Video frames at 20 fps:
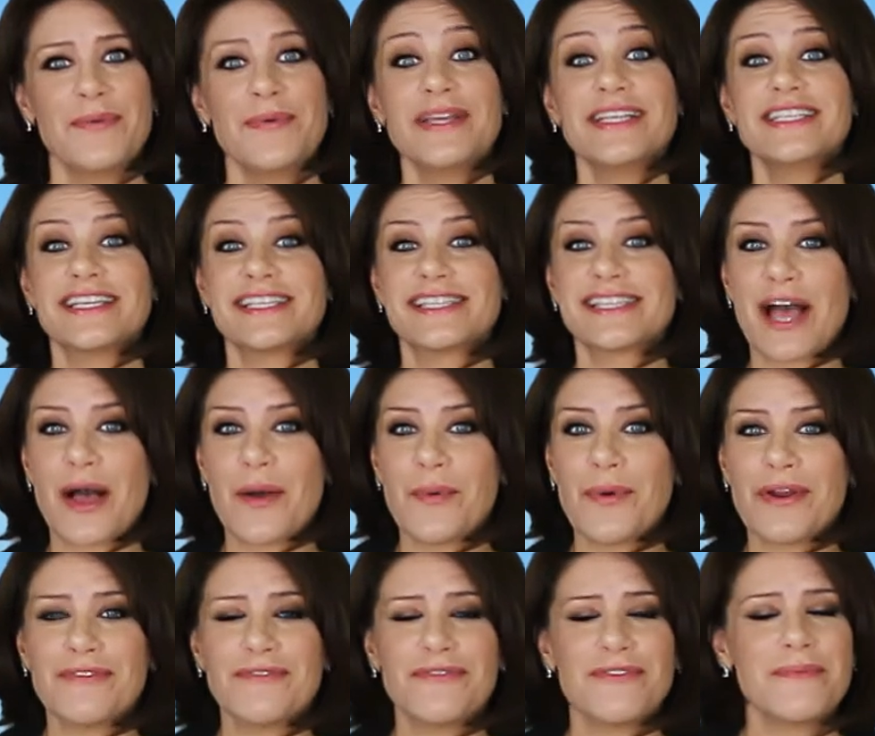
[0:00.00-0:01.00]
we just got
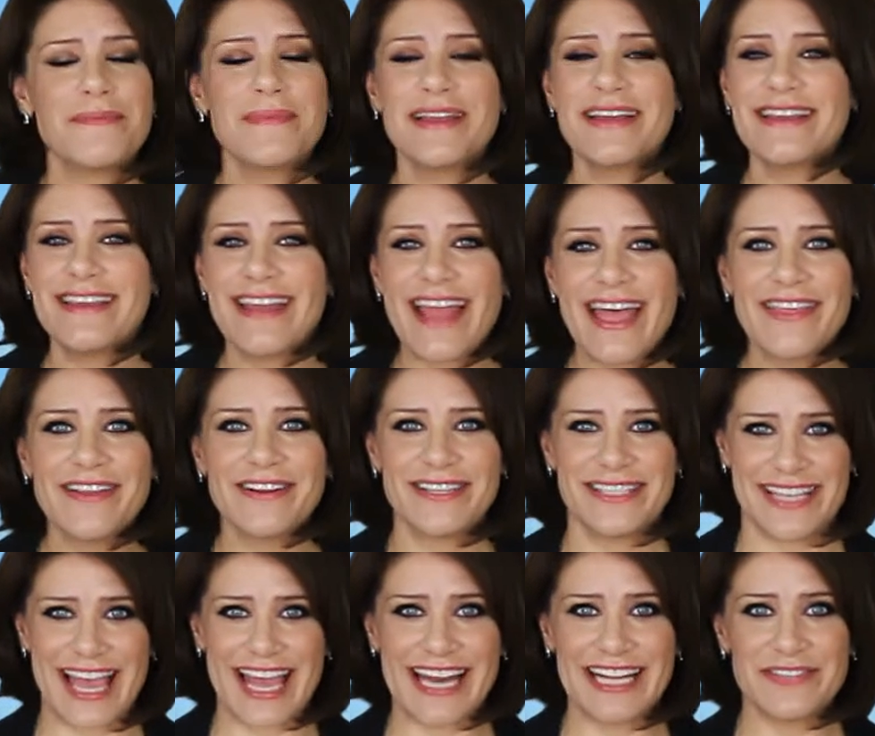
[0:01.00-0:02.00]
word from another
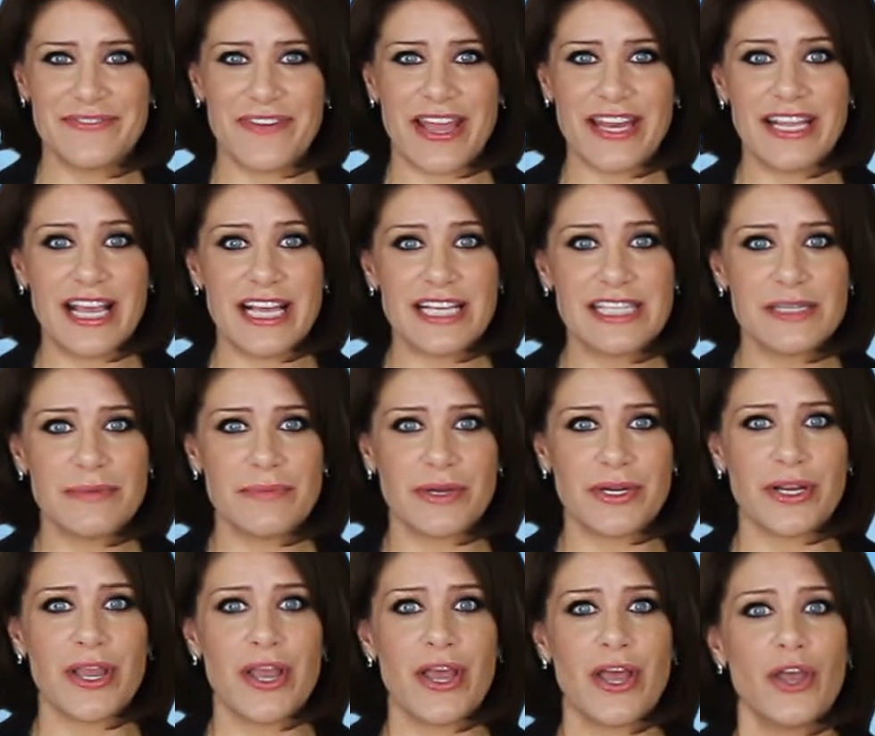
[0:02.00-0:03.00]
satisfied
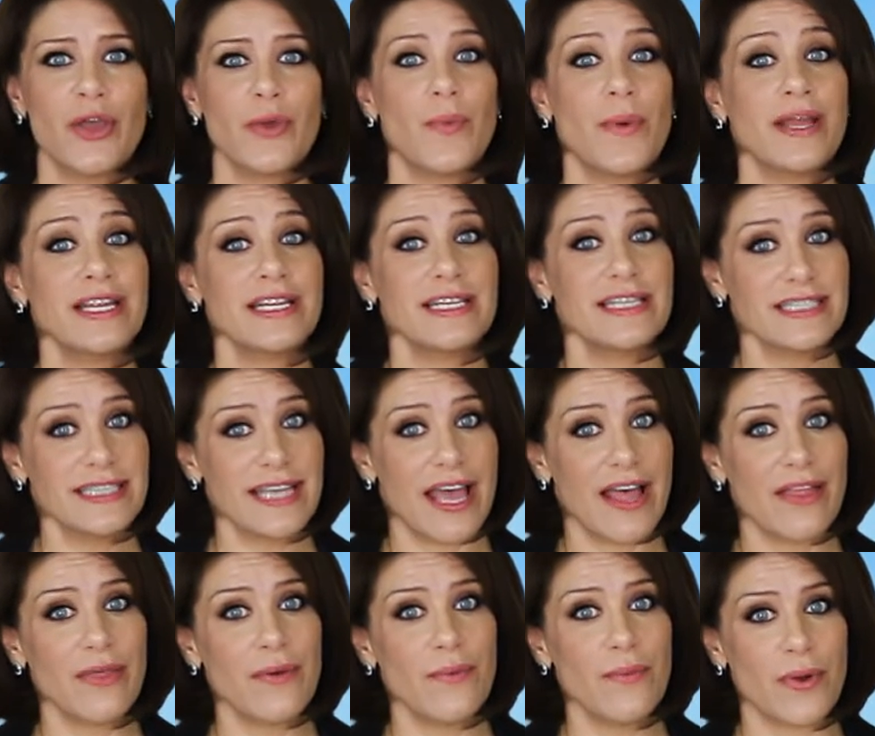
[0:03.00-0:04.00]
customer who wanted to
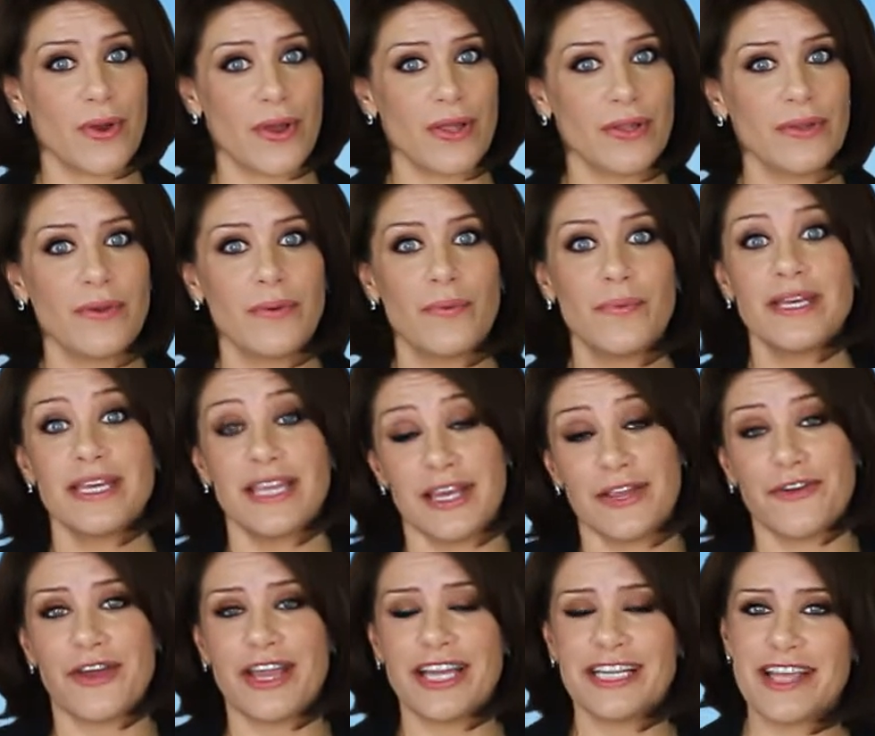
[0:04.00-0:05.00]
tell the world we did
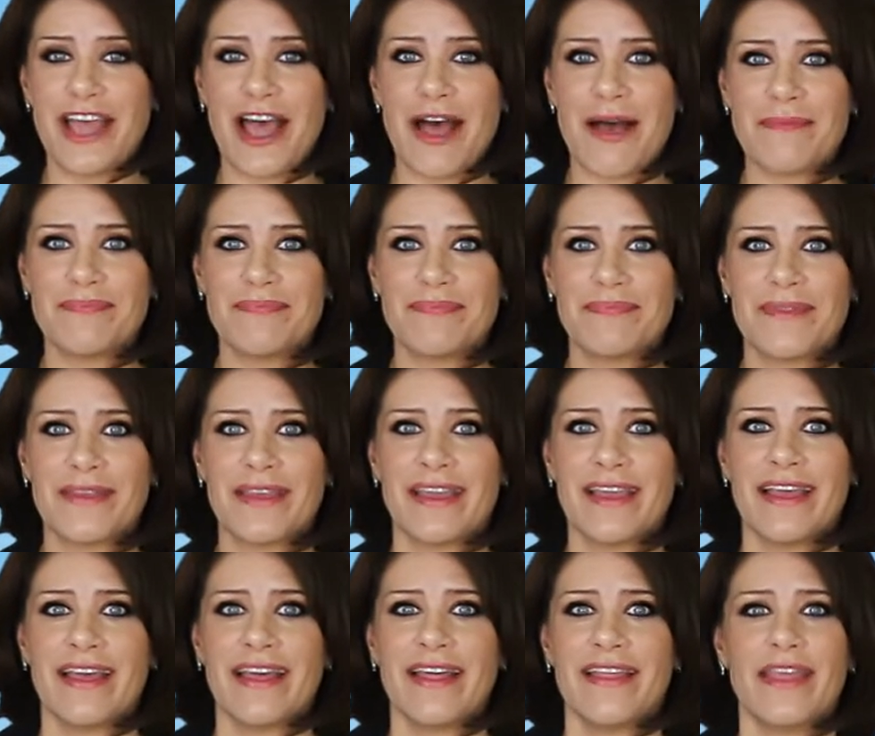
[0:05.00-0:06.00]
a great job.
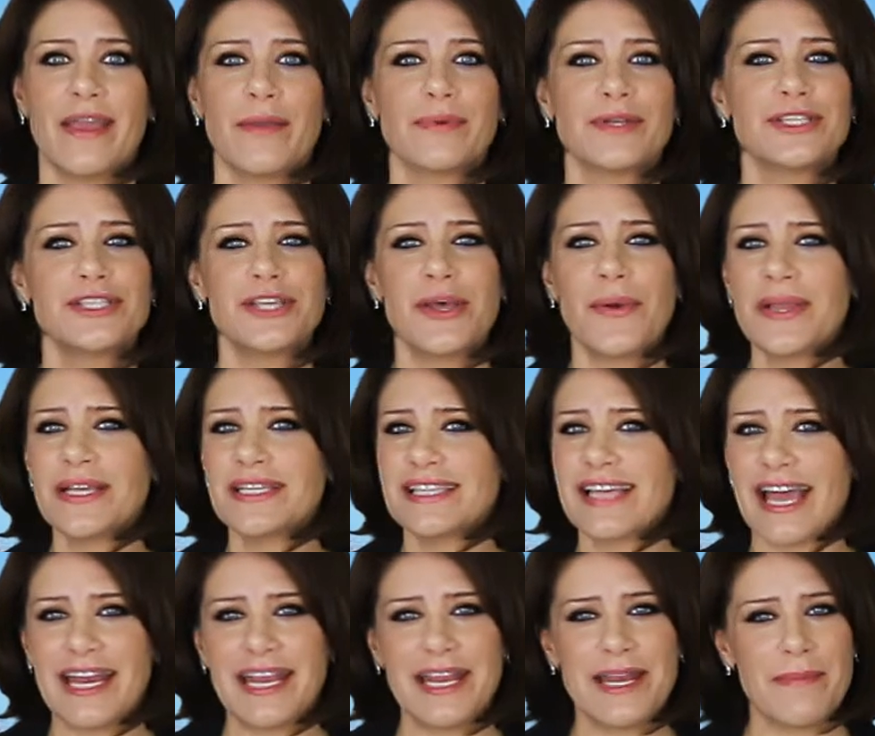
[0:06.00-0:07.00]
They were so
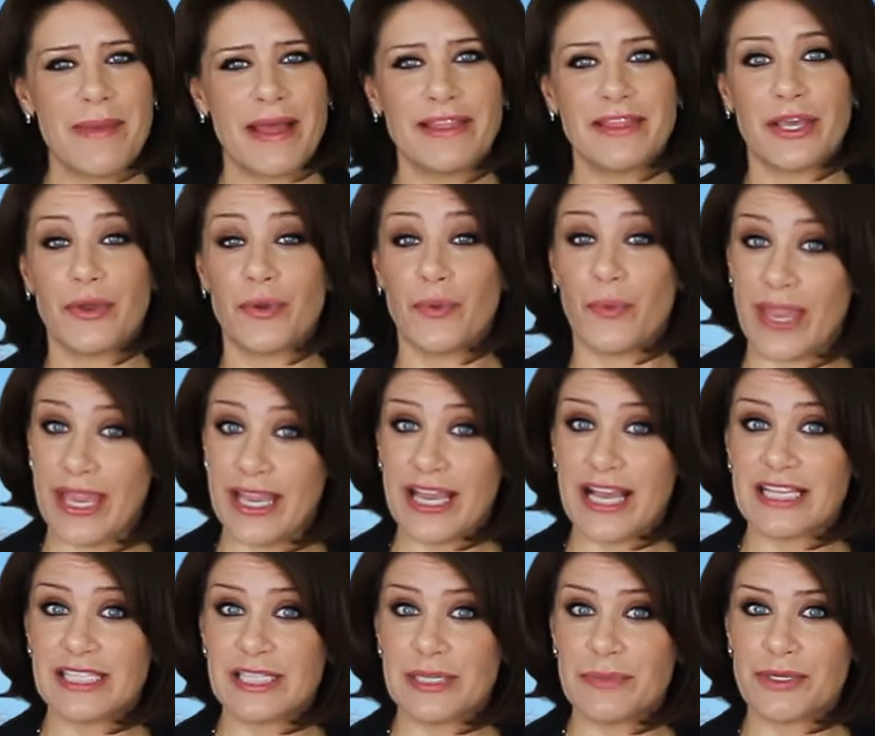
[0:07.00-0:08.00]
excited about the great
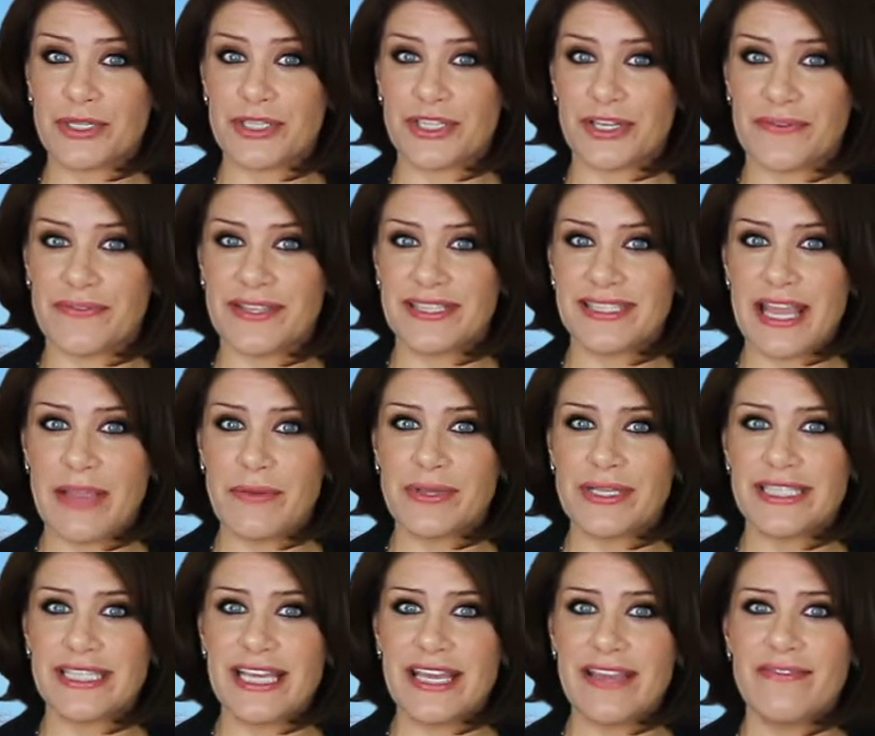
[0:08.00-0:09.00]
customer service they
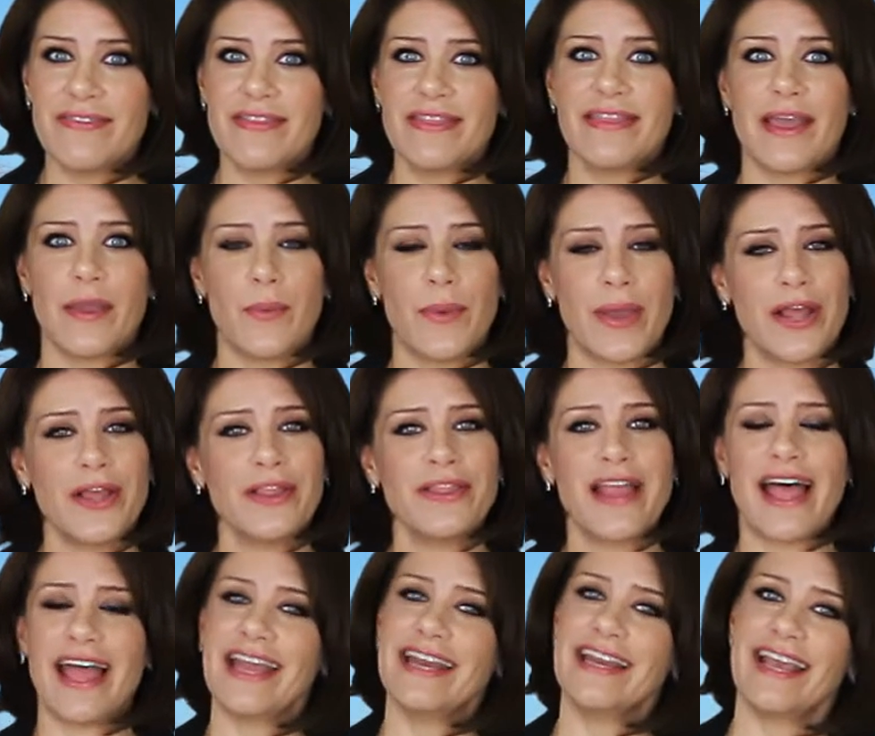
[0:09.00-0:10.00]
received, they went
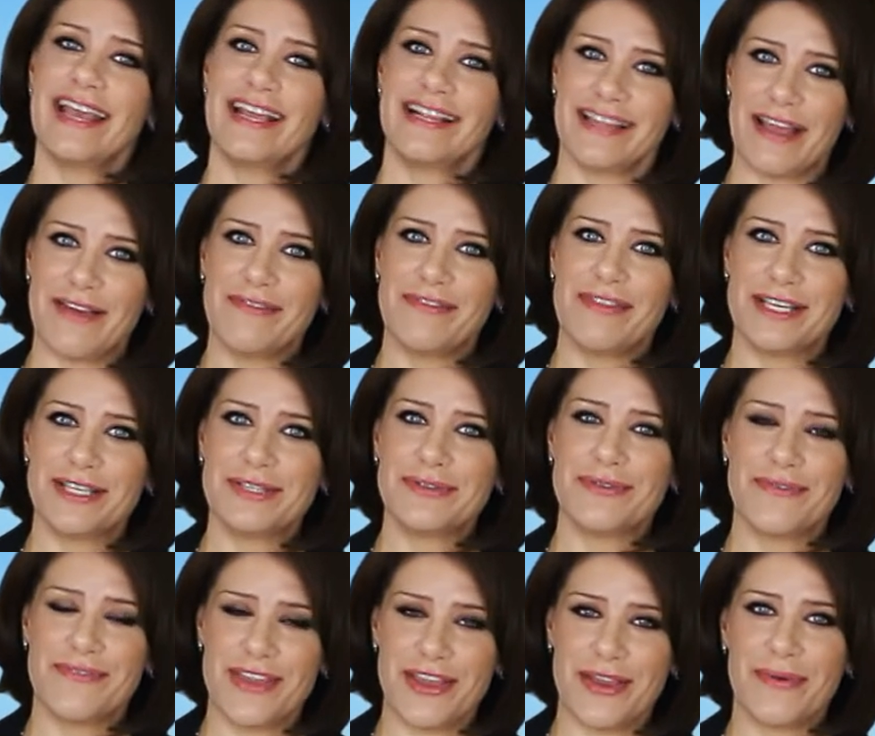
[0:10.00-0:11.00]
online and left
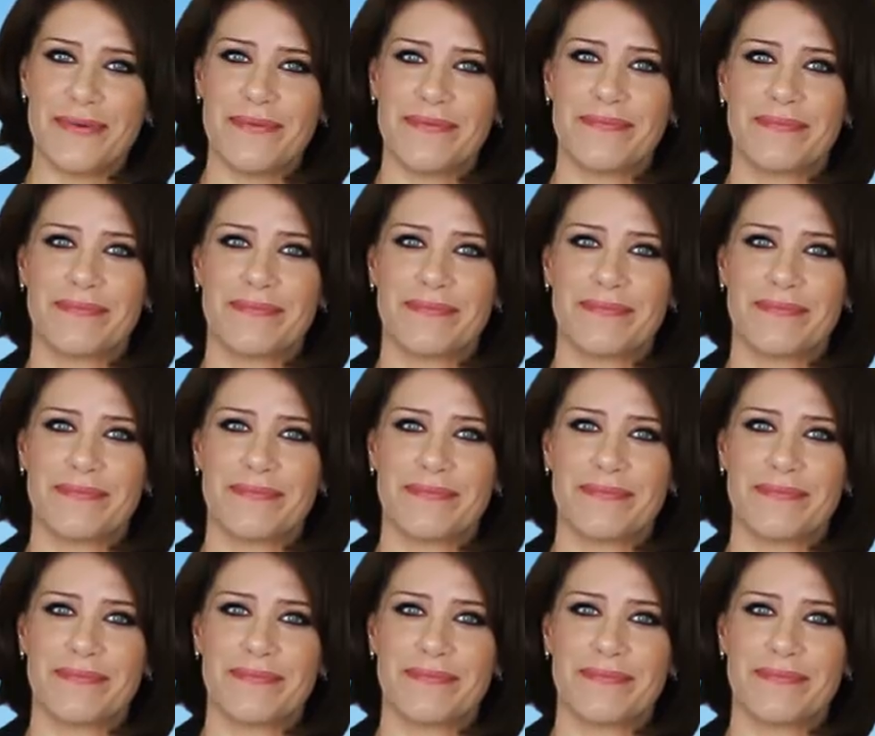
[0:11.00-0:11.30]
this review.